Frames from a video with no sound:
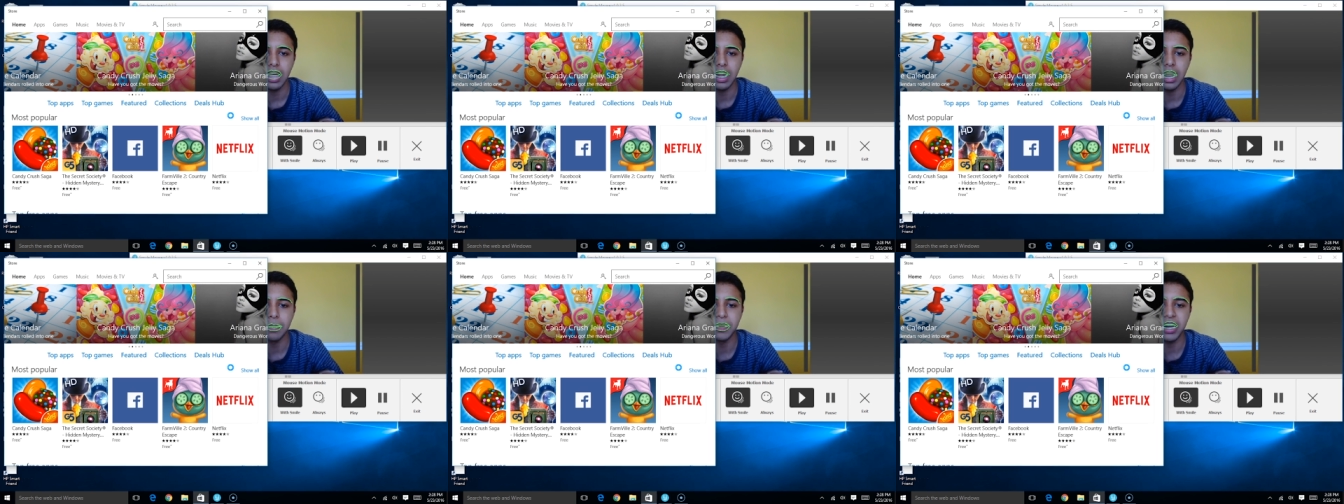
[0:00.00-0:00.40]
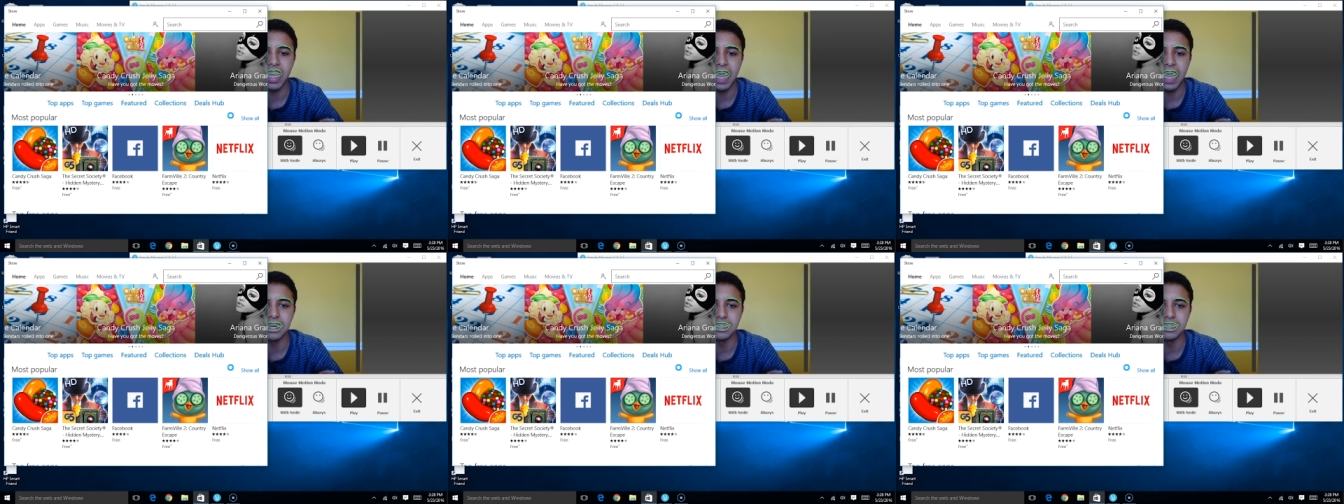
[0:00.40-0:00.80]
and I'm going
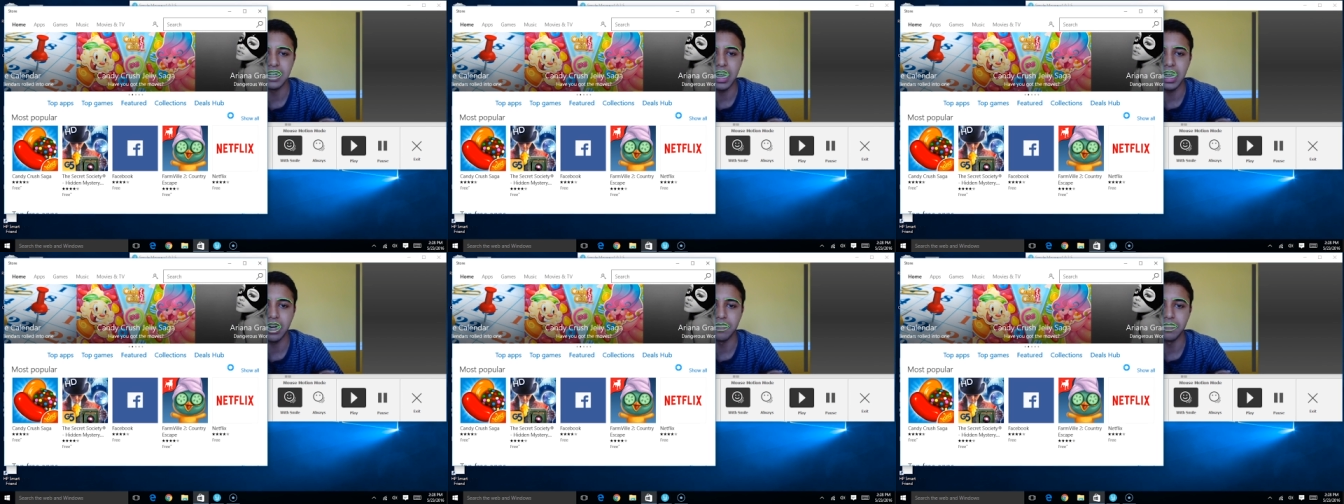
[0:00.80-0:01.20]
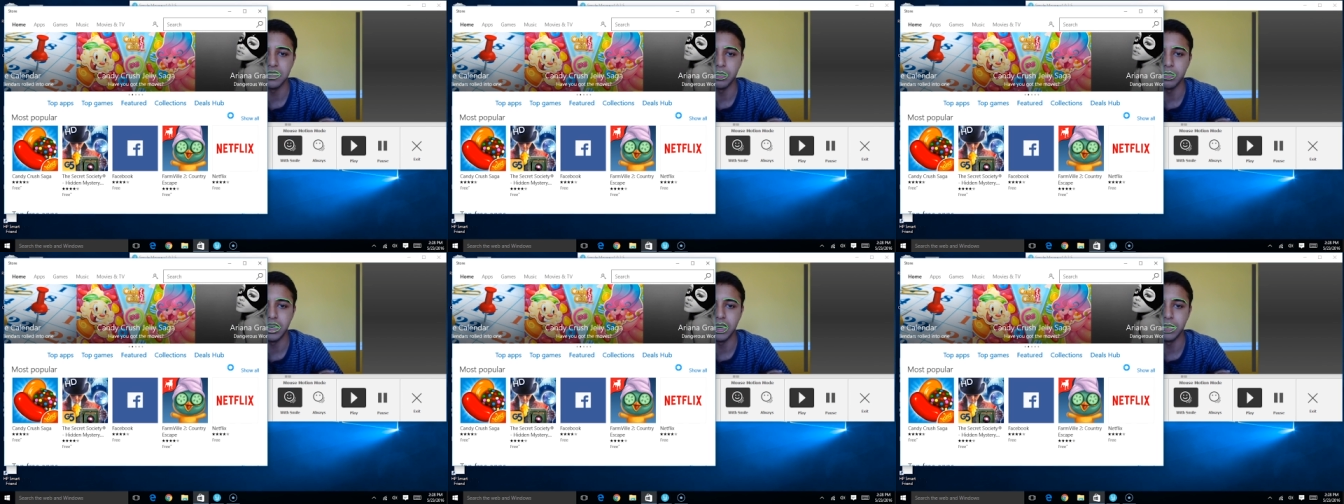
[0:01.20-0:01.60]
to exit out of
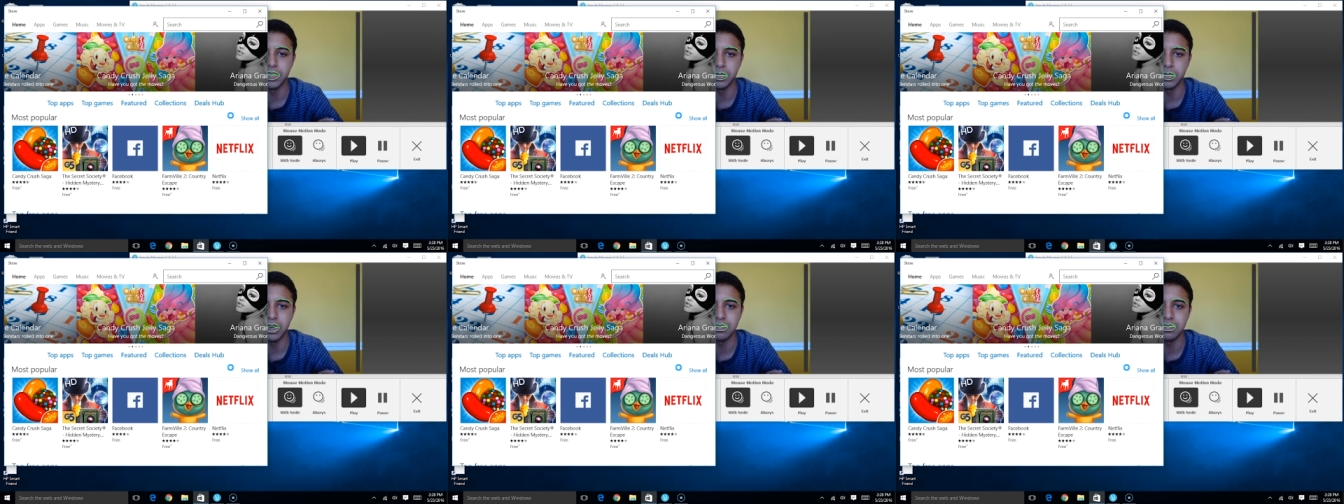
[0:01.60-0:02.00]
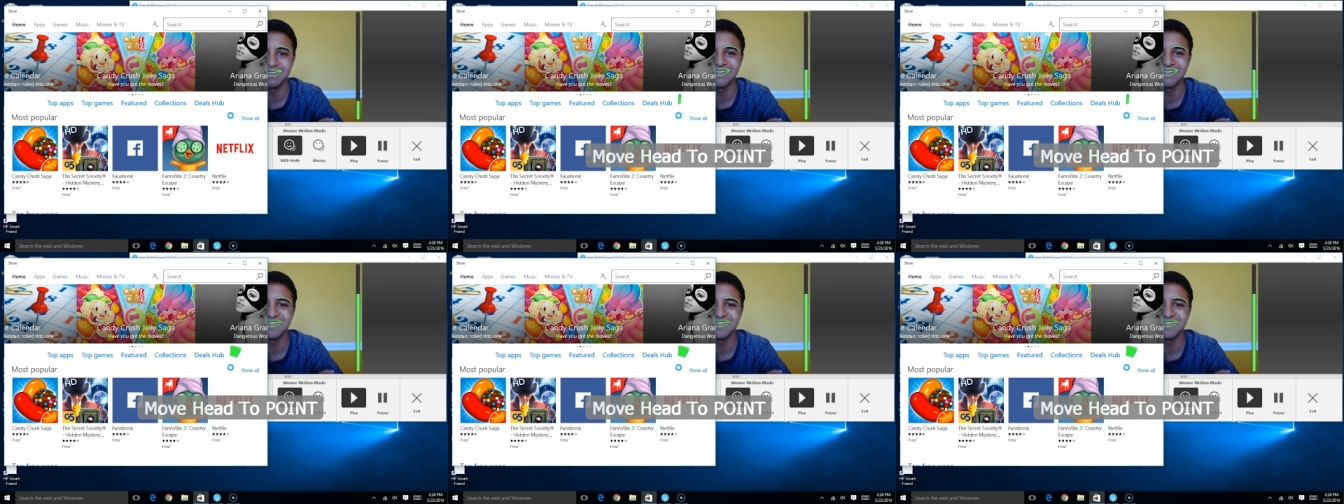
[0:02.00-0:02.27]
this window as well.